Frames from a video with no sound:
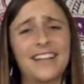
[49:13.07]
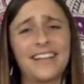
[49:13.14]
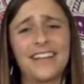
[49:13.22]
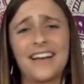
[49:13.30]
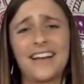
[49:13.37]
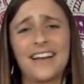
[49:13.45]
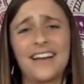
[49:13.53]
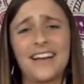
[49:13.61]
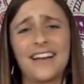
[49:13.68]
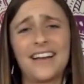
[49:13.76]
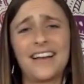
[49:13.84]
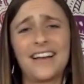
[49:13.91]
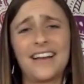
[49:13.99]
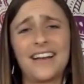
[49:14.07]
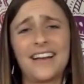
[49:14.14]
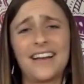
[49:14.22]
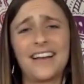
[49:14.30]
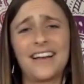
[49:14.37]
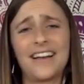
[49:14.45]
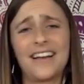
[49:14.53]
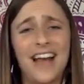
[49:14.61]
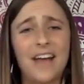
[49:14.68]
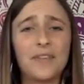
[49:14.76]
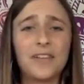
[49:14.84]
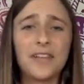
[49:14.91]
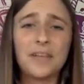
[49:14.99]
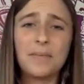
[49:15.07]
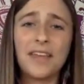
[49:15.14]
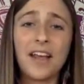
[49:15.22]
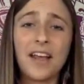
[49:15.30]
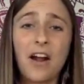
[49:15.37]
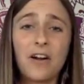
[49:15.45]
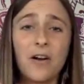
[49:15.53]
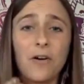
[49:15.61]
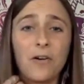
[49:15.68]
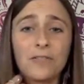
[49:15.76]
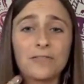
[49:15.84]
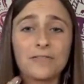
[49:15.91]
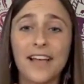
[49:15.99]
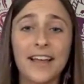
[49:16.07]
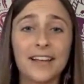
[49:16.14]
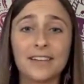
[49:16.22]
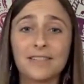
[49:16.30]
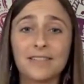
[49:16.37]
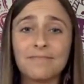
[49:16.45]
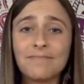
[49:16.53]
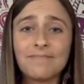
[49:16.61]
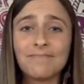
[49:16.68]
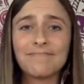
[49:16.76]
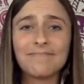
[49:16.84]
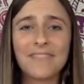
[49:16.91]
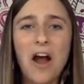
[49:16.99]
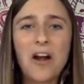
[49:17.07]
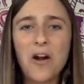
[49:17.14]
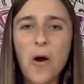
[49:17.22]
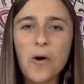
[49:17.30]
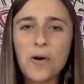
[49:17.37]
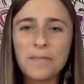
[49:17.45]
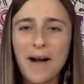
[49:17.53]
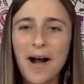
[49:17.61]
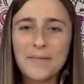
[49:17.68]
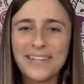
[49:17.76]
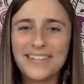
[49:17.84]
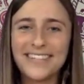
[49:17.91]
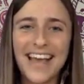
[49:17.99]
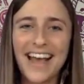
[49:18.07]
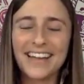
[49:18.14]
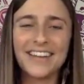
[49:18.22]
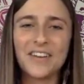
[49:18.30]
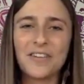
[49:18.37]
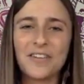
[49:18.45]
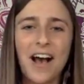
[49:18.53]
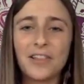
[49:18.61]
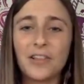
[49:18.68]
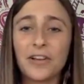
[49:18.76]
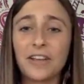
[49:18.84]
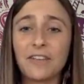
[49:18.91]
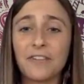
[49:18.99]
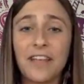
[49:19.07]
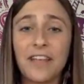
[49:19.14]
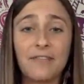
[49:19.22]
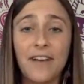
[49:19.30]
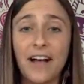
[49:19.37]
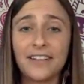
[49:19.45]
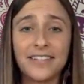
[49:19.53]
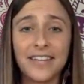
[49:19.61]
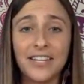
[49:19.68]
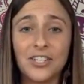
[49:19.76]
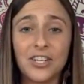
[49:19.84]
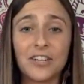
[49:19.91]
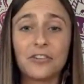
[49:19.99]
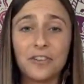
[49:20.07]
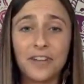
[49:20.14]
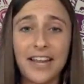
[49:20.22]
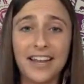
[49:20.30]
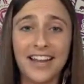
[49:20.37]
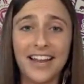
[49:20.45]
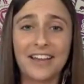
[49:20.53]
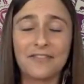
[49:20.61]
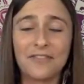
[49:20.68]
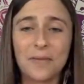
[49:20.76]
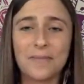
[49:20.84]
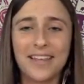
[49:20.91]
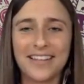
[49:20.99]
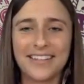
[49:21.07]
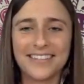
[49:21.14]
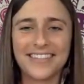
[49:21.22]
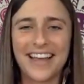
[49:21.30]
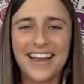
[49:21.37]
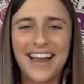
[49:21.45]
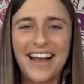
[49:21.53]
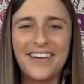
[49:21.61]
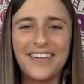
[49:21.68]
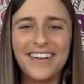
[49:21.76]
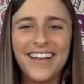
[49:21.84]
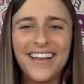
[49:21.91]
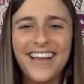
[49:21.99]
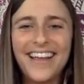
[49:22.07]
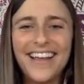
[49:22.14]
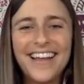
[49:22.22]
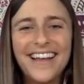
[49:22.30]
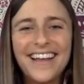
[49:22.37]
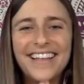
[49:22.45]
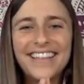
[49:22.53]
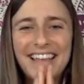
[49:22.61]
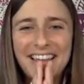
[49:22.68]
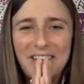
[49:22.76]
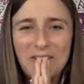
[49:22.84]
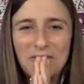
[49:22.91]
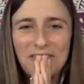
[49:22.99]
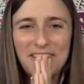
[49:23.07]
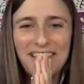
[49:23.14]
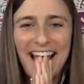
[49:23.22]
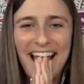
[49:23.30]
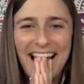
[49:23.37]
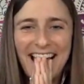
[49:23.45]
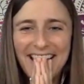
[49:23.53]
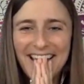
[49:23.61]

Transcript: I love that. Yeah, really being our own, like our own mom and dad, you know, not looking for that validation, creating it from the inside out. Thank you for that.